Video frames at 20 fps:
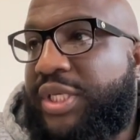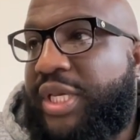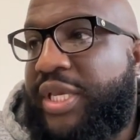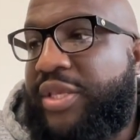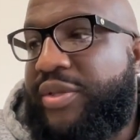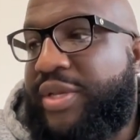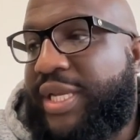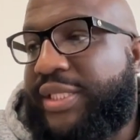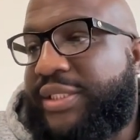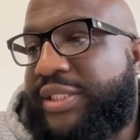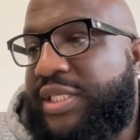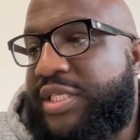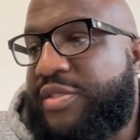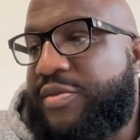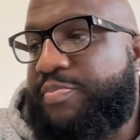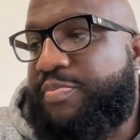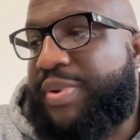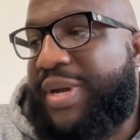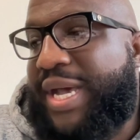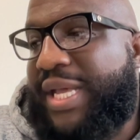And you got
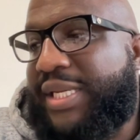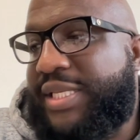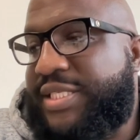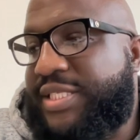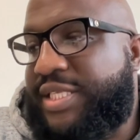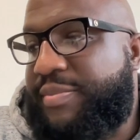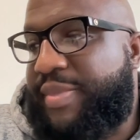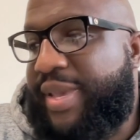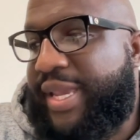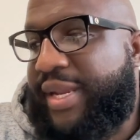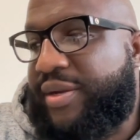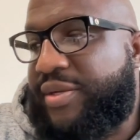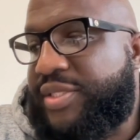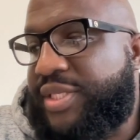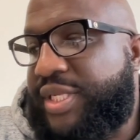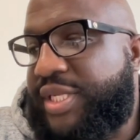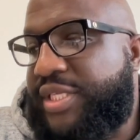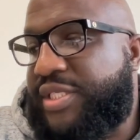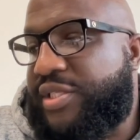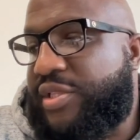these policymakers
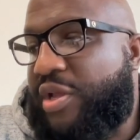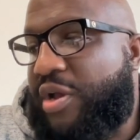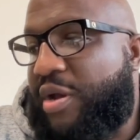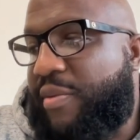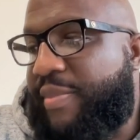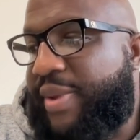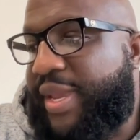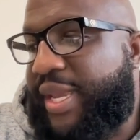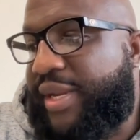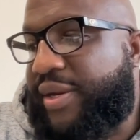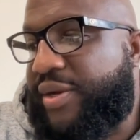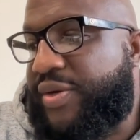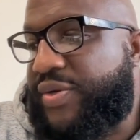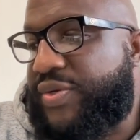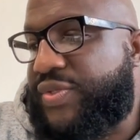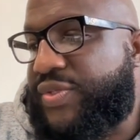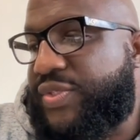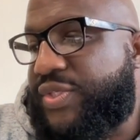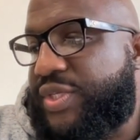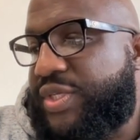and these
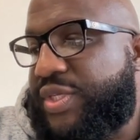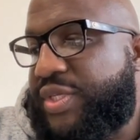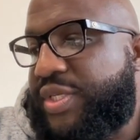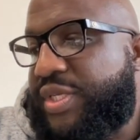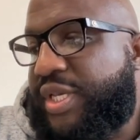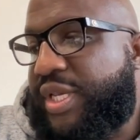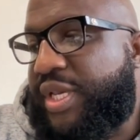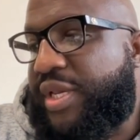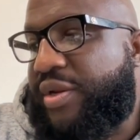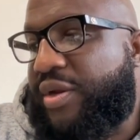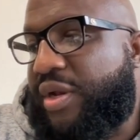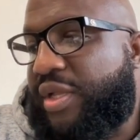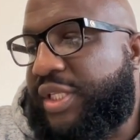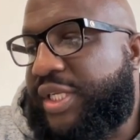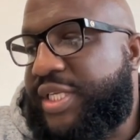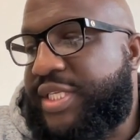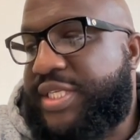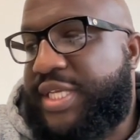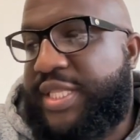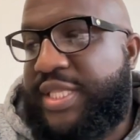lawmakers and all of
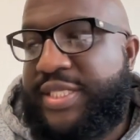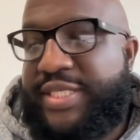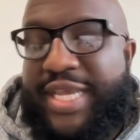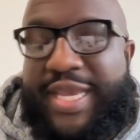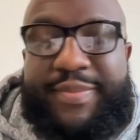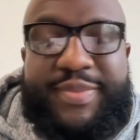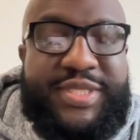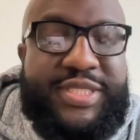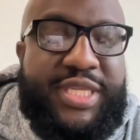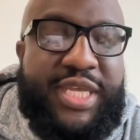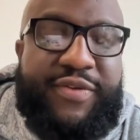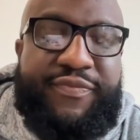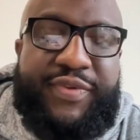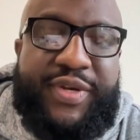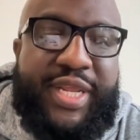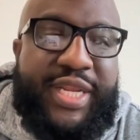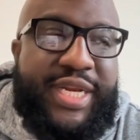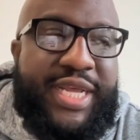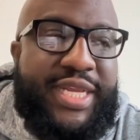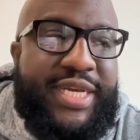this other type of stuff,
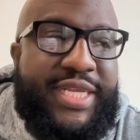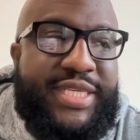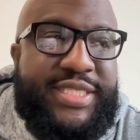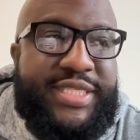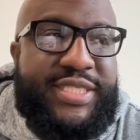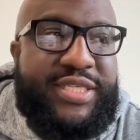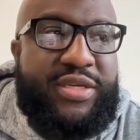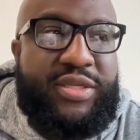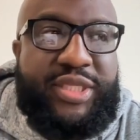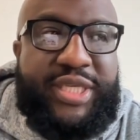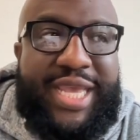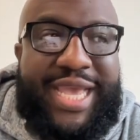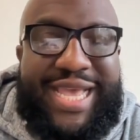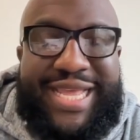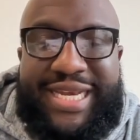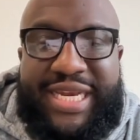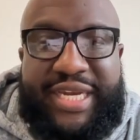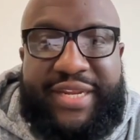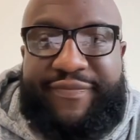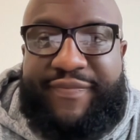and they're not necessarily
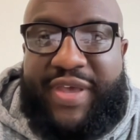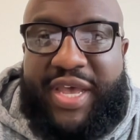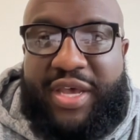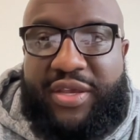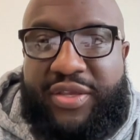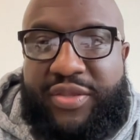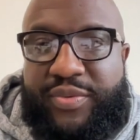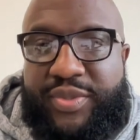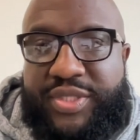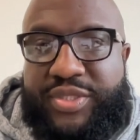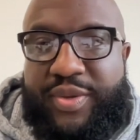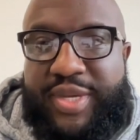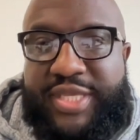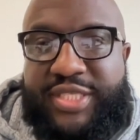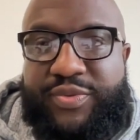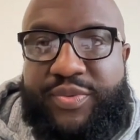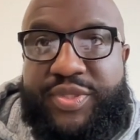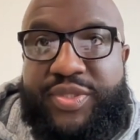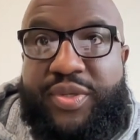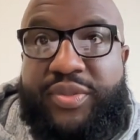adding any value. And so
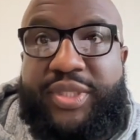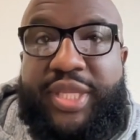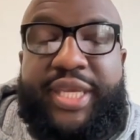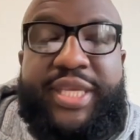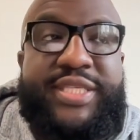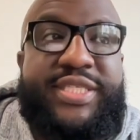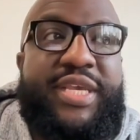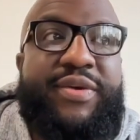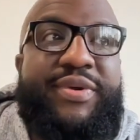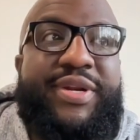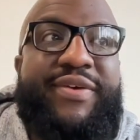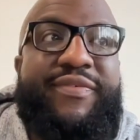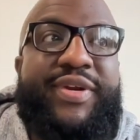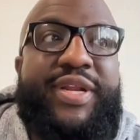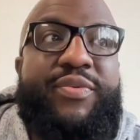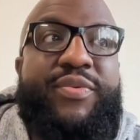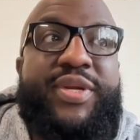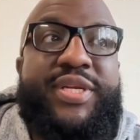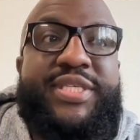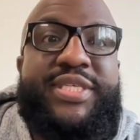as a result, they can say whatever
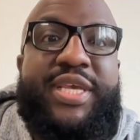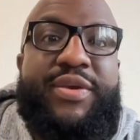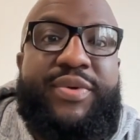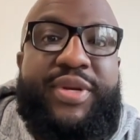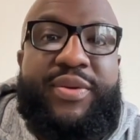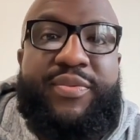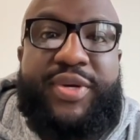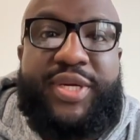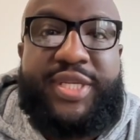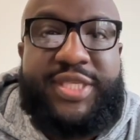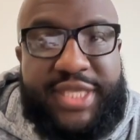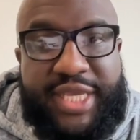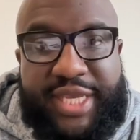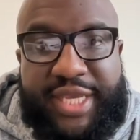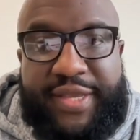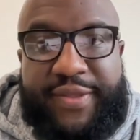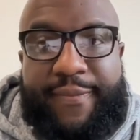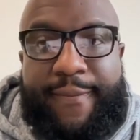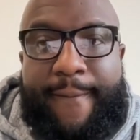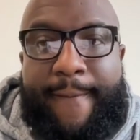they want to say when they want to say
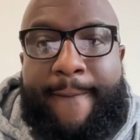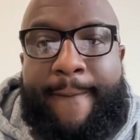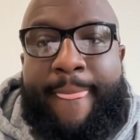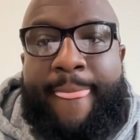it.